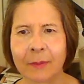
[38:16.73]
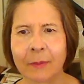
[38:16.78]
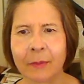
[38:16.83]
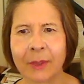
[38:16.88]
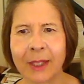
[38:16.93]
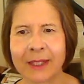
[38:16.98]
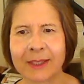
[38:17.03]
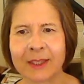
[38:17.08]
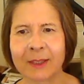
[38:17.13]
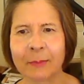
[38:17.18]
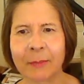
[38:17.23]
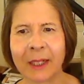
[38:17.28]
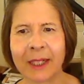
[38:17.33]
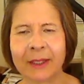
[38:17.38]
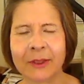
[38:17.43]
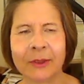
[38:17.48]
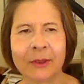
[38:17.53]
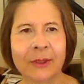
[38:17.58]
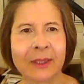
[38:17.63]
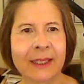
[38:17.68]
Brent
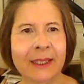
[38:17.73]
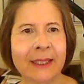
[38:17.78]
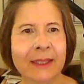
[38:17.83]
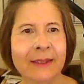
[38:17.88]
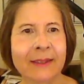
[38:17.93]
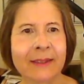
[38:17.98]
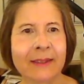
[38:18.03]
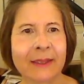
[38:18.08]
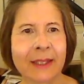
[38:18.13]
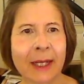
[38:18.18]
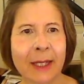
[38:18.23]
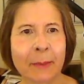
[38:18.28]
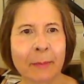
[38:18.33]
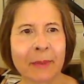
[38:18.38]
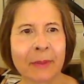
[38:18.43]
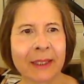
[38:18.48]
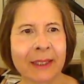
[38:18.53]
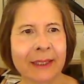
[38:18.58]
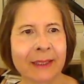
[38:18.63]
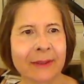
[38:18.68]
Spiner is
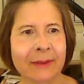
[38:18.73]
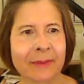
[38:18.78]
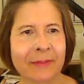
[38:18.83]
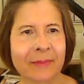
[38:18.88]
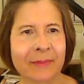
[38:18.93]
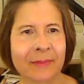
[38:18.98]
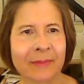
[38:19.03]
typing.